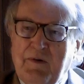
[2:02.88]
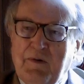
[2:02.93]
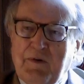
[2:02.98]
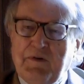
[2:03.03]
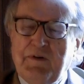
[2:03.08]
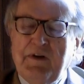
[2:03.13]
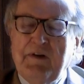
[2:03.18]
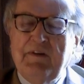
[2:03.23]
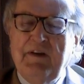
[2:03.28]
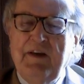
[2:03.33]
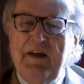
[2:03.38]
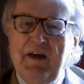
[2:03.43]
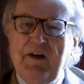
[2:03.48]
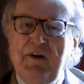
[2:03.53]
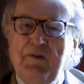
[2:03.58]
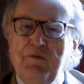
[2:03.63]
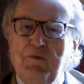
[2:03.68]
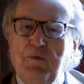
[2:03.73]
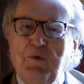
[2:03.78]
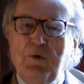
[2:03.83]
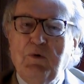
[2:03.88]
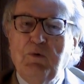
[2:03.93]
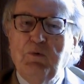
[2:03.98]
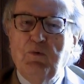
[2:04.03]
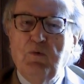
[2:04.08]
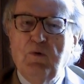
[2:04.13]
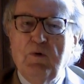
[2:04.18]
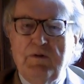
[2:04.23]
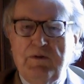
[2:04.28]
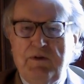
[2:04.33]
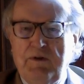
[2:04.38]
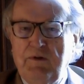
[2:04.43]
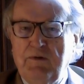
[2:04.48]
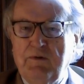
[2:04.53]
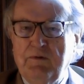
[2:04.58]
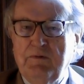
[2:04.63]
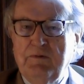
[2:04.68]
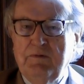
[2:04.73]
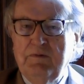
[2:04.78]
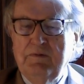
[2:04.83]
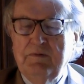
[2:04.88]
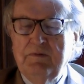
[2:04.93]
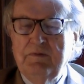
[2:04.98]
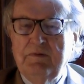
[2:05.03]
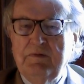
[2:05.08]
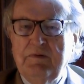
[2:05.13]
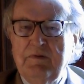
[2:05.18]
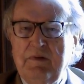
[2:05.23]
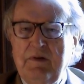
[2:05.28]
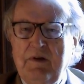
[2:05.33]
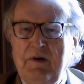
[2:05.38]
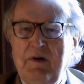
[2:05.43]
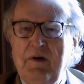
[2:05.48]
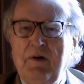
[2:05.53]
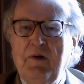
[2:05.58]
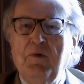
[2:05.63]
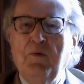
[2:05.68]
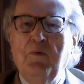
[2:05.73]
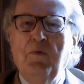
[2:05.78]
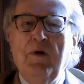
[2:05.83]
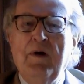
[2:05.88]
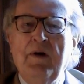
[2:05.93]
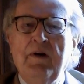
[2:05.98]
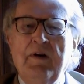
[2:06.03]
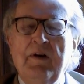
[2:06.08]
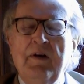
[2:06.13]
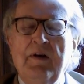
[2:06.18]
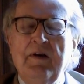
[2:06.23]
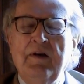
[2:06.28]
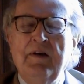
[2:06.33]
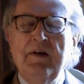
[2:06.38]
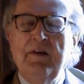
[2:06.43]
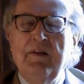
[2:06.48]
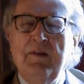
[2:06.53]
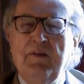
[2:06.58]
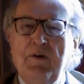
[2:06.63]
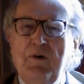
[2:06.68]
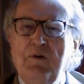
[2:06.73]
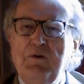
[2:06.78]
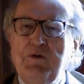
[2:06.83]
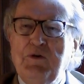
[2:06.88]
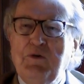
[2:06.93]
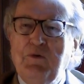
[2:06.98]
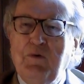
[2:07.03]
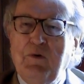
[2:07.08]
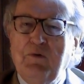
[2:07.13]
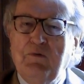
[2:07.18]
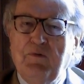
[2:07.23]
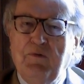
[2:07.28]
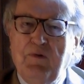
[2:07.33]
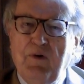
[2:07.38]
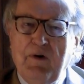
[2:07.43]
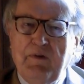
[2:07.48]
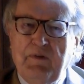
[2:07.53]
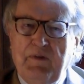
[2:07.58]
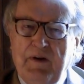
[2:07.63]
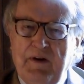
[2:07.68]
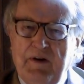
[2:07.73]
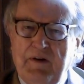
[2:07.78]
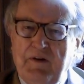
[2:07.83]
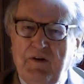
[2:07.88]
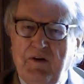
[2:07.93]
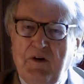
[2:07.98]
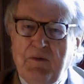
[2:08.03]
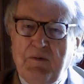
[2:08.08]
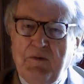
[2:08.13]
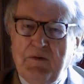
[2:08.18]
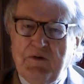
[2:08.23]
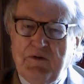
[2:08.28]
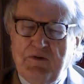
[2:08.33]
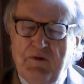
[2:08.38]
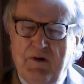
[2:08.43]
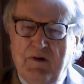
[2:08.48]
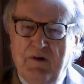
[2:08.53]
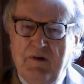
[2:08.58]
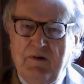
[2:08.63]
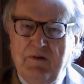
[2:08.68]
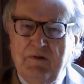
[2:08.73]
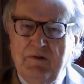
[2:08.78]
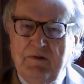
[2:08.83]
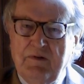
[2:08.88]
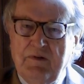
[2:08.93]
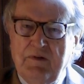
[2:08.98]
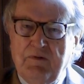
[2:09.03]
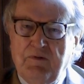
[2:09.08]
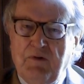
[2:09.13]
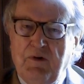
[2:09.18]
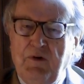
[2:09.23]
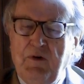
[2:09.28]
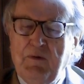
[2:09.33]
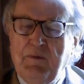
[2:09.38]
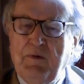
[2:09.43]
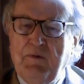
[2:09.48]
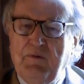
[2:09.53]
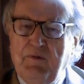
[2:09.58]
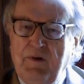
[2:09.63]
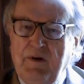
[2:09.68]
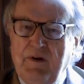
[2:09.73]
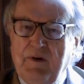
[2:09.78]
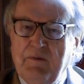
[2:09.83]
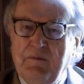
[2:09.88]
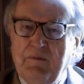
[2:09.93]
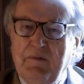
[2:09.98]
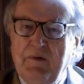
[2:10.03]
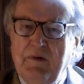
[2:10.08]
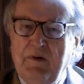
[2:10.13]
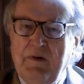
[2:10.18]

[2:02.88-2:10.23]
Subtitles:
was at the end of World War II, when those who had fought that terrible struggle for human freedom